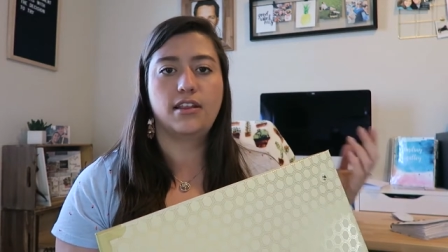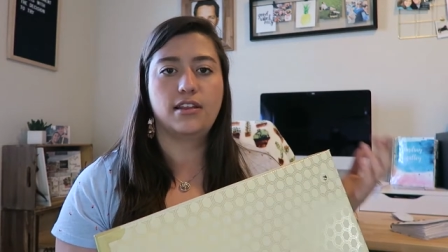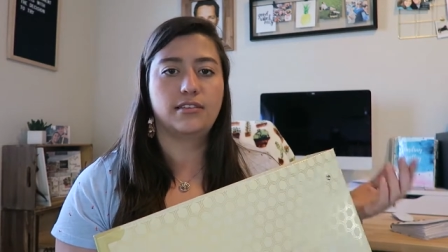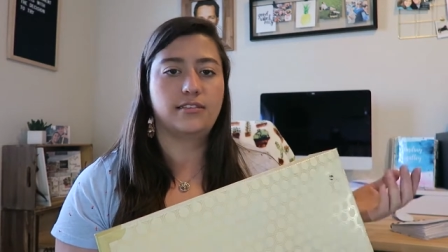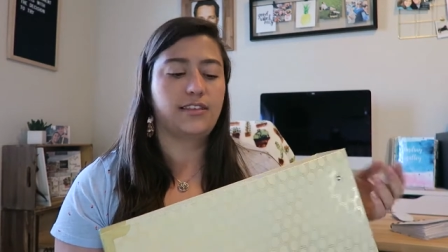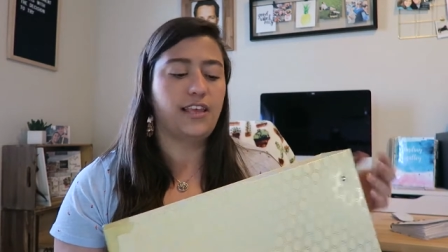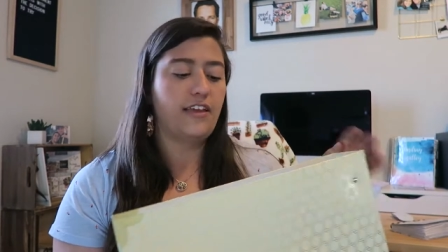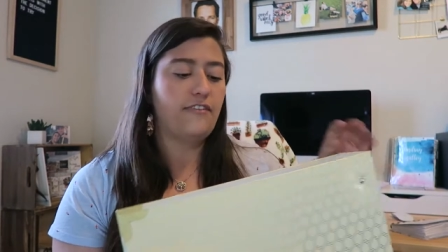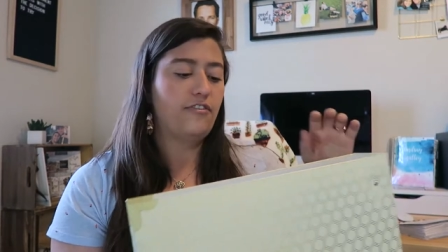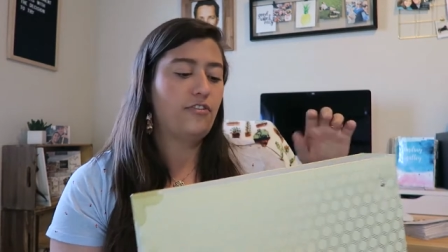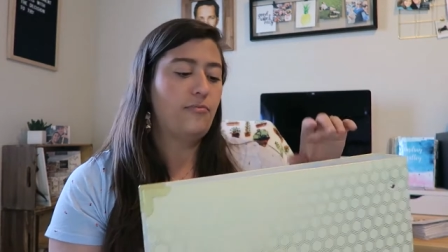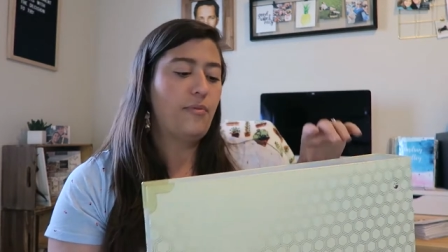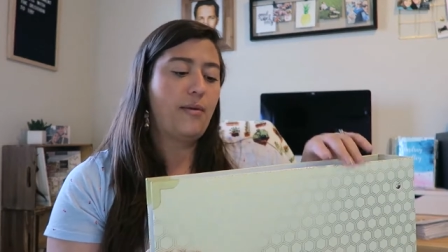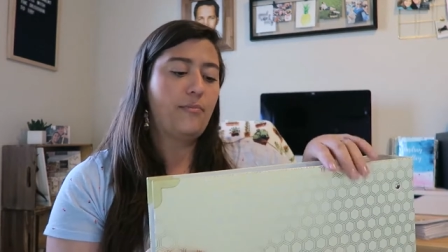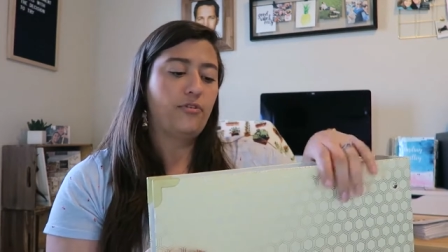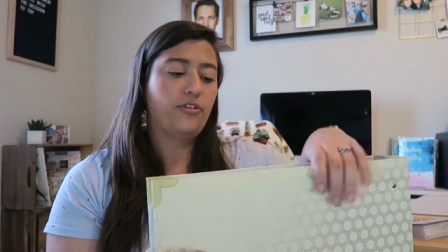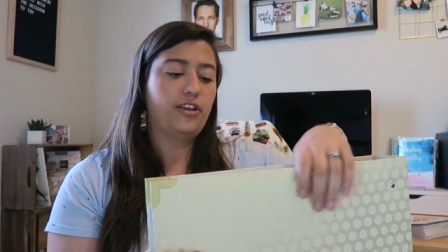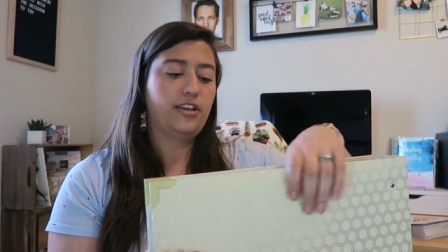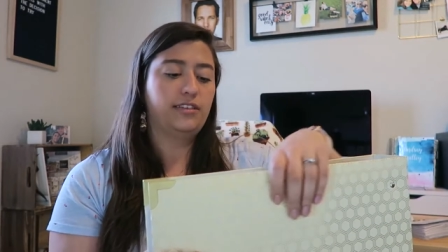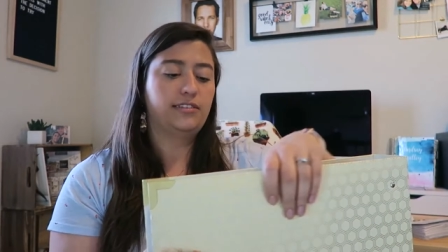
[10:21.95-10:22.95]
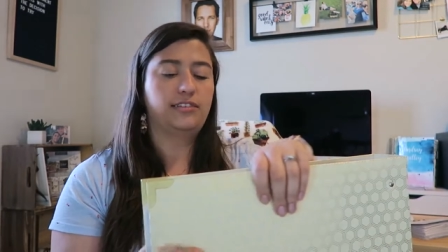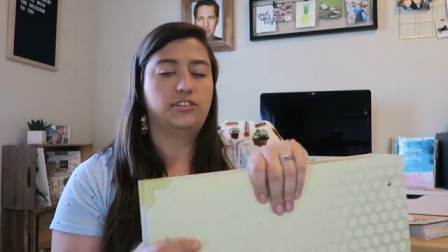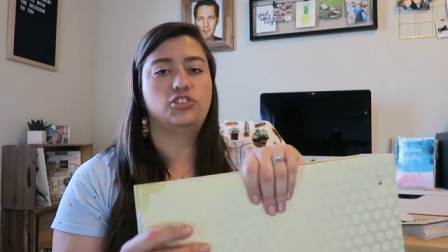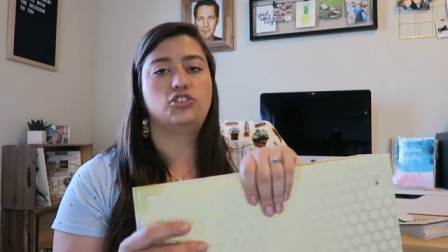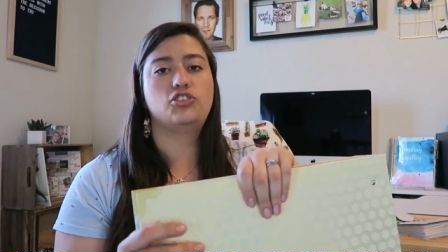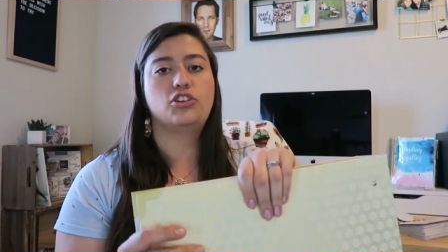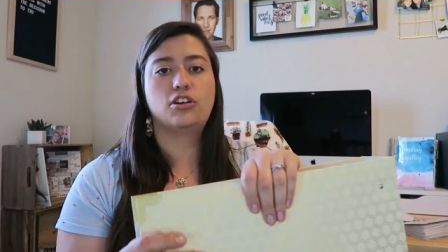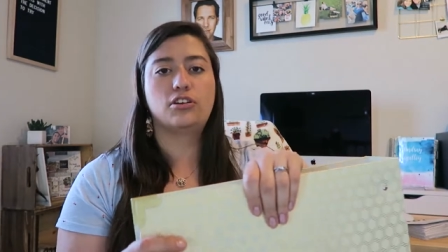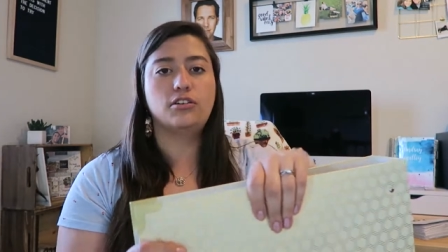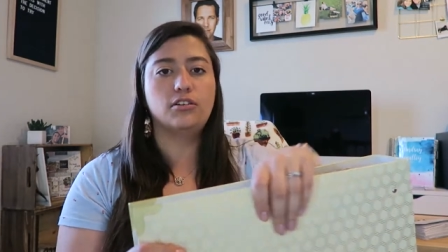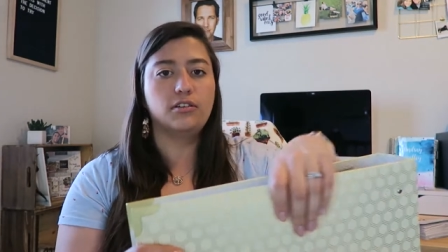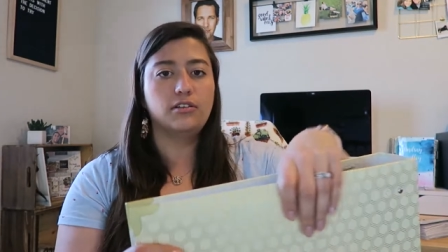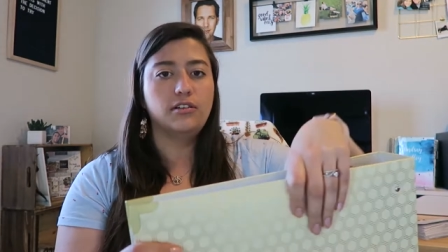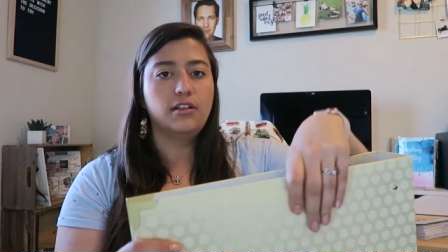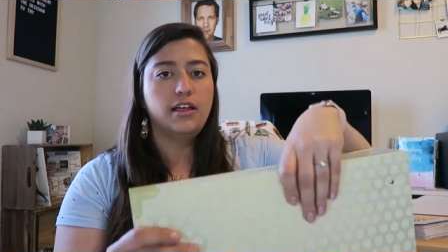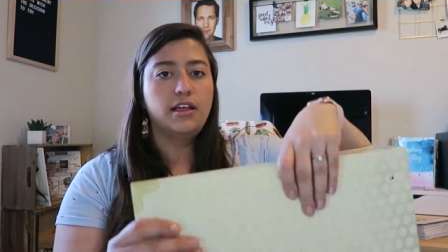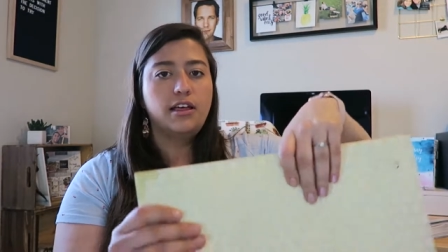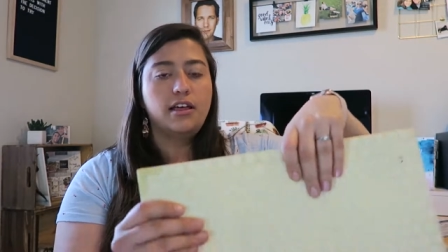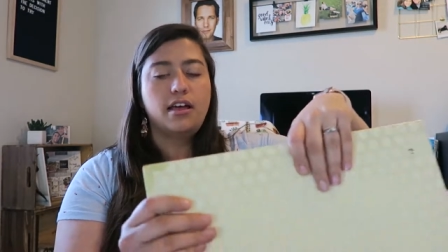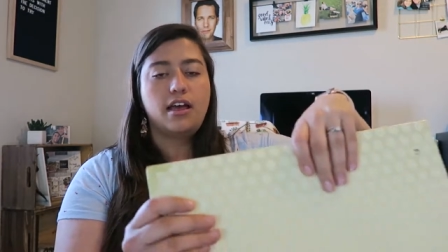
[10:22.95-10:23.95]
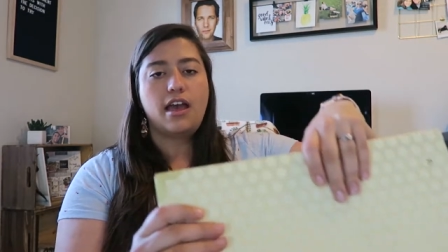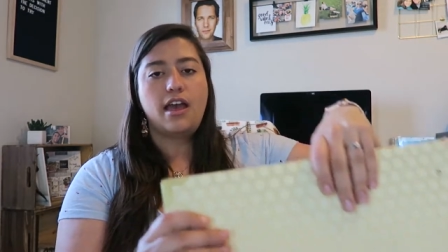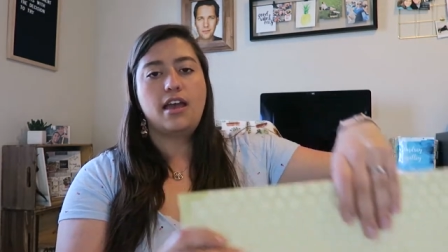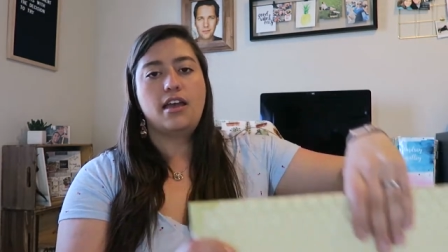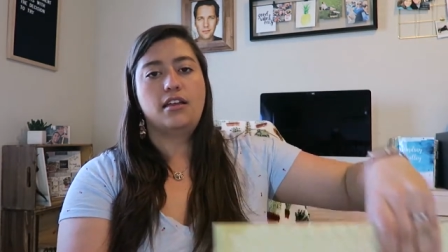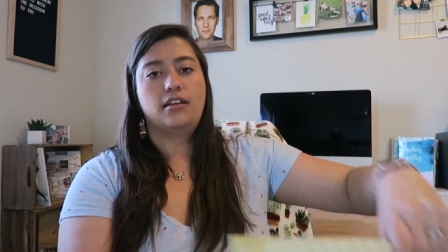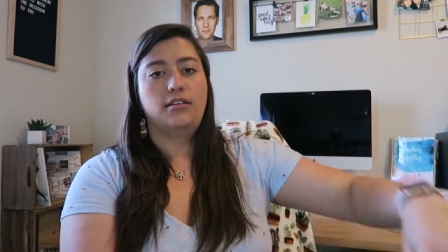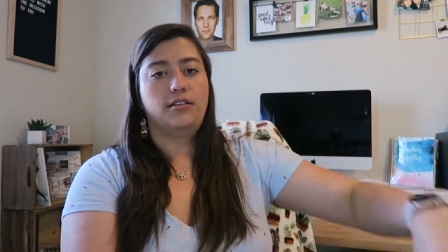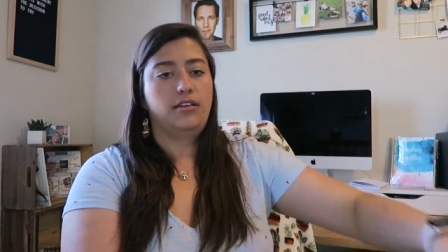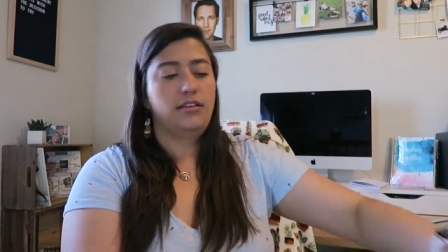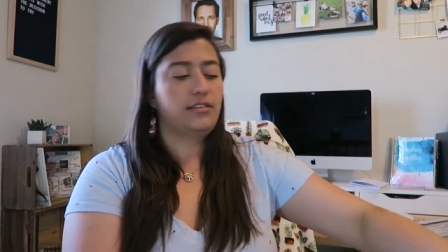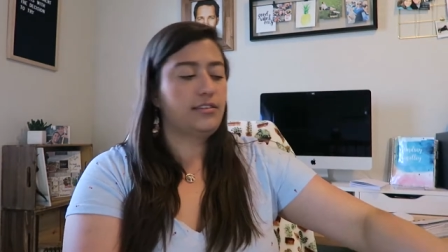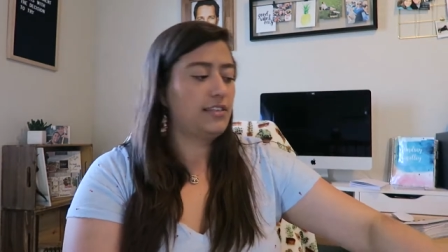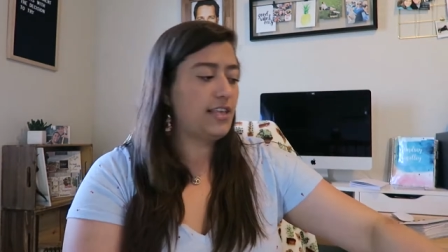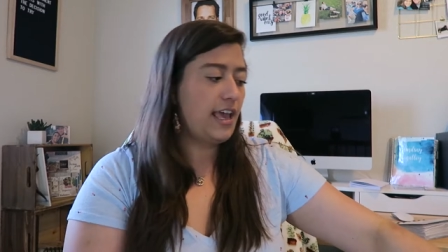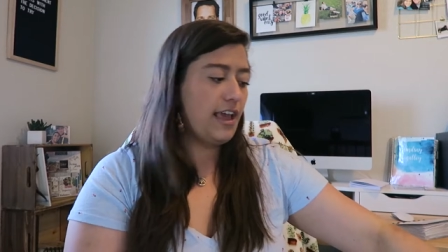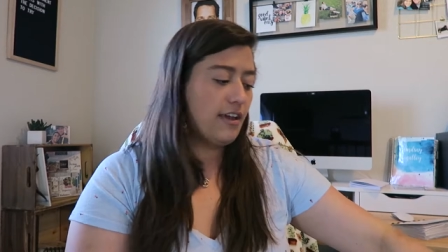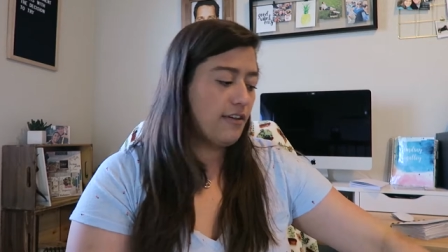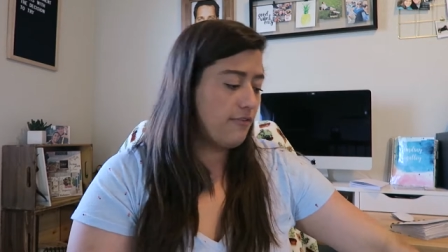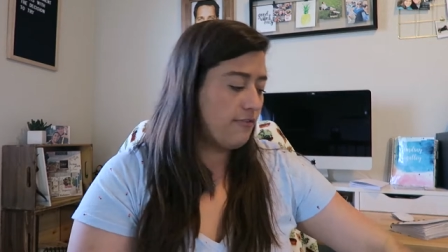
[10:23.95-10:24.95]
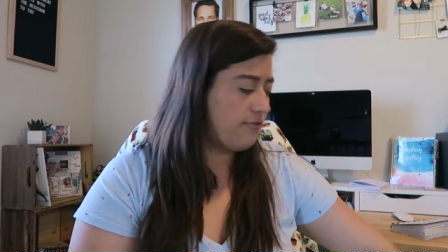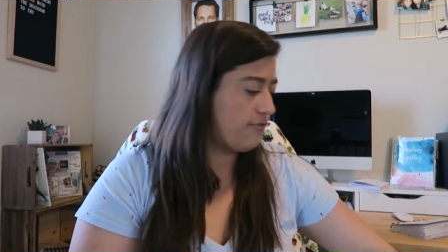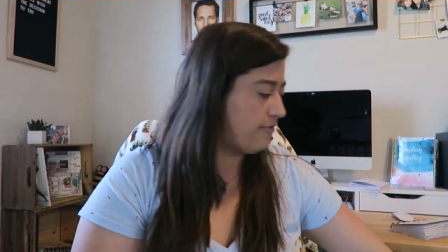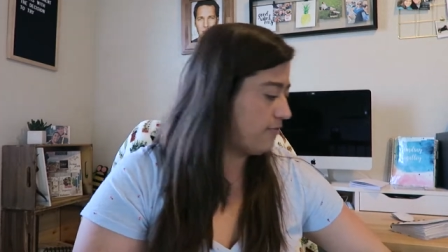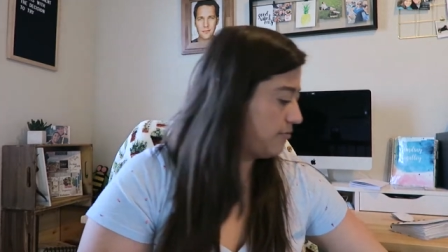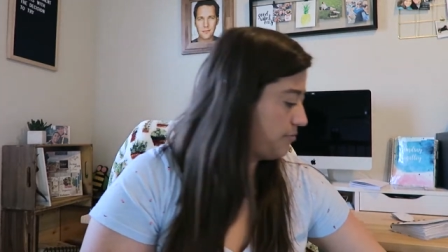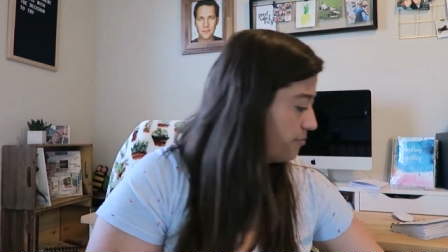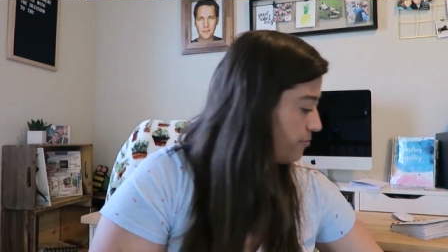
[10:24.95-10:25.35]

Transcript: and save your memories and journal and save